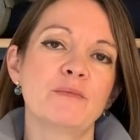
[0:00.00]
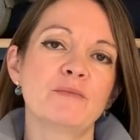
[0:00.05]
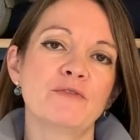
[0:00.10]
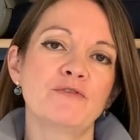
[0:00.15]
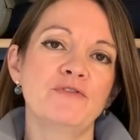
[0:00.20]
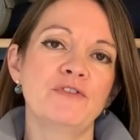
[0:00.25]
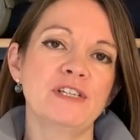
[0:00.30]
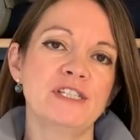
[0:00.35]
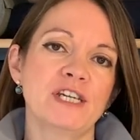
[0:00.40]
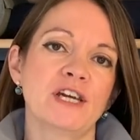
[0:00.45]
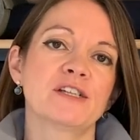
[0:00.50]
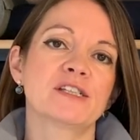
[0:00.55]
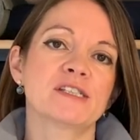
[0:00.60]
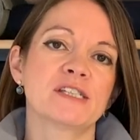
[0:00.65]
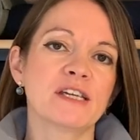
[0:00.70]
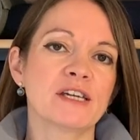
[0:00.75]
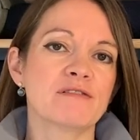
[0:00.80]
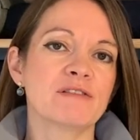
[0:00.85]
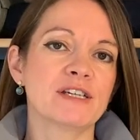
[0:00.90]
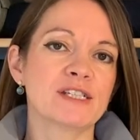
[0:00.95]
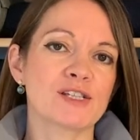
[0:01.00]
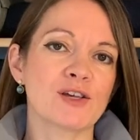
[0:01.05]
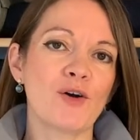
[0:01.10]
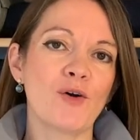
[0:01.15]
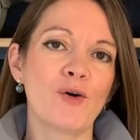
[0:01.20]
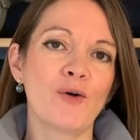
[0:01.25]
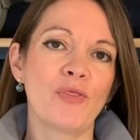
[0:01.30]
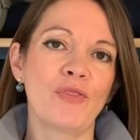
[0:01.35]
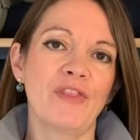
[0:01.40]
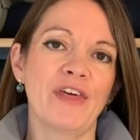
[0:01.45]
video series
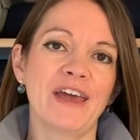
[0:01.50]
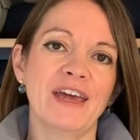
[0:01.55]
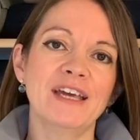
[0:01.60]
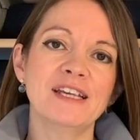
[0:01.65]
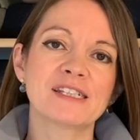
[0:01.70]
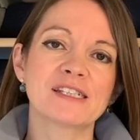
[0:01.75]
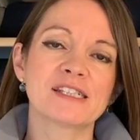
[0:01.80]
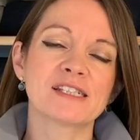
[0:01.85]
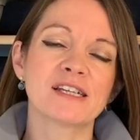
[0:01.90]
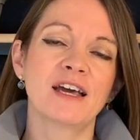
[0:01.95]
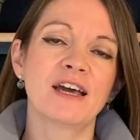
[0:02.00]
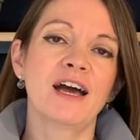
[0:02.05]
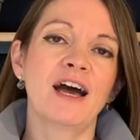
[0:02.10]
on this.